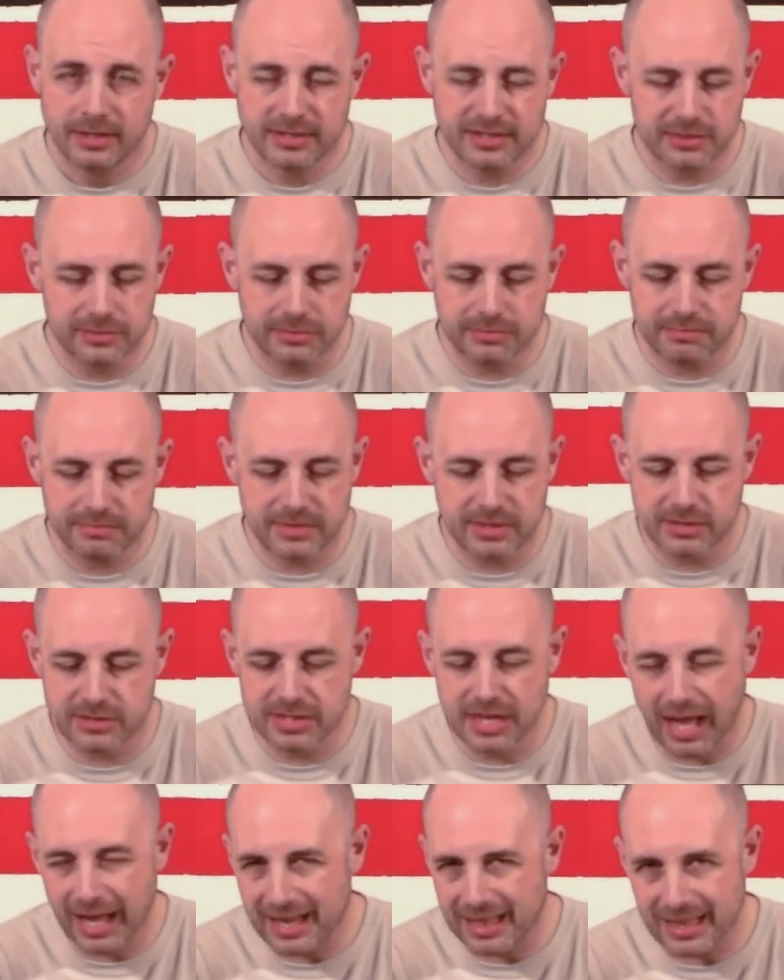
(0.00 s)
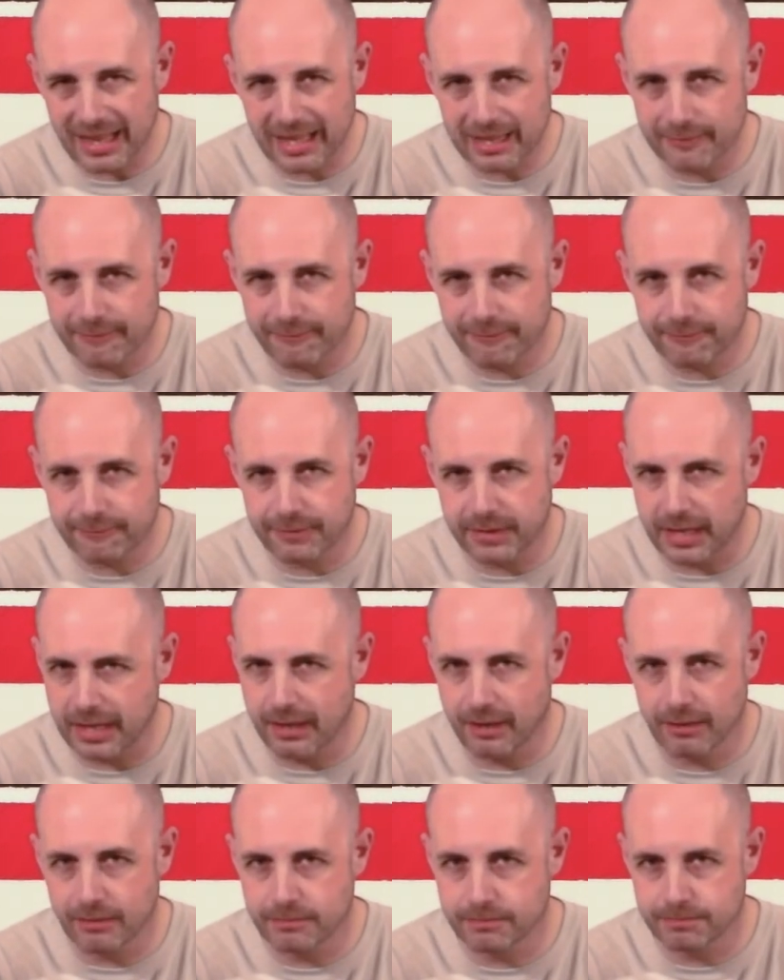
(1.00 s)
So there's not a lot of
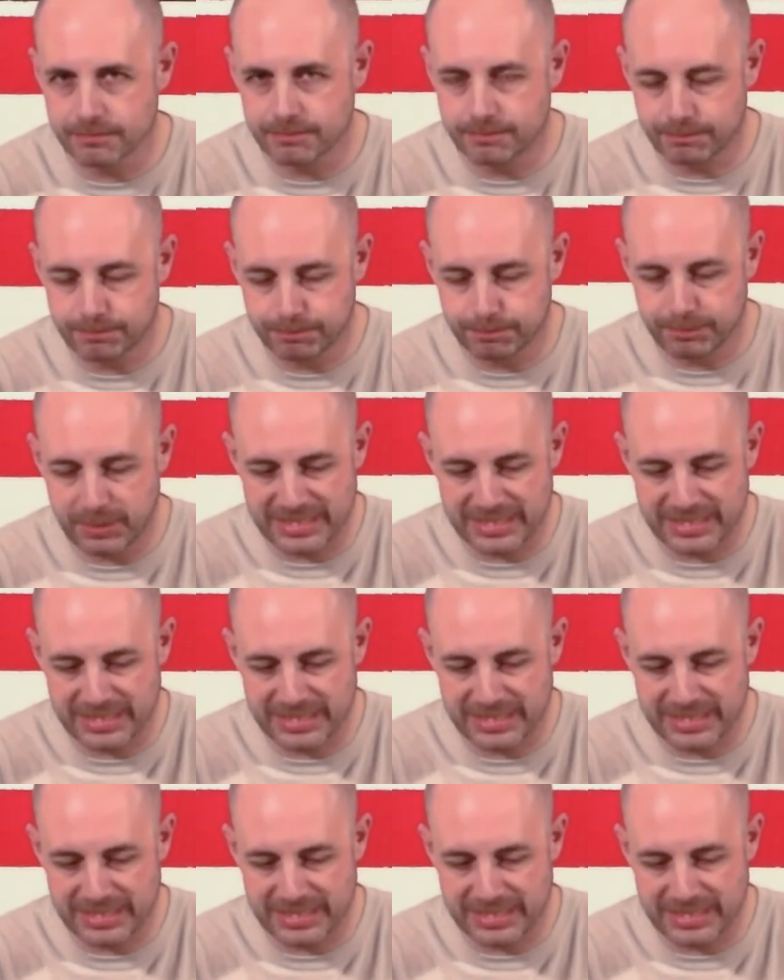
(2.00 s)
flair and